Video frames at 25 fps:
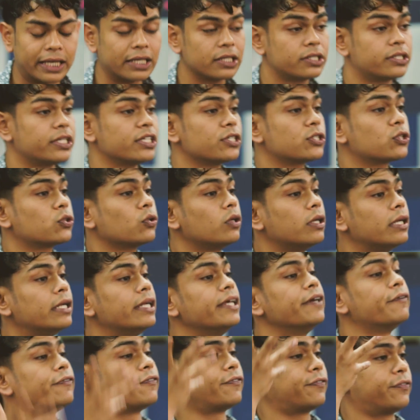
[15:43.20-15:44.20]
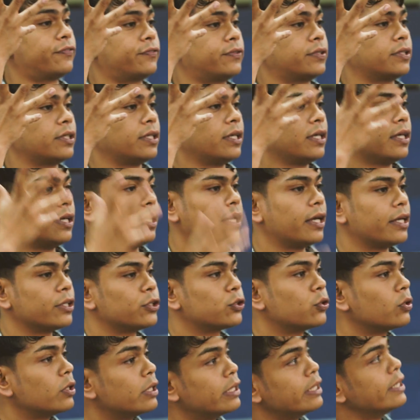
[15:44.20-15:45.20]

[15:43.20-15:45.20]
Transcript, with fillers: is just to lift, to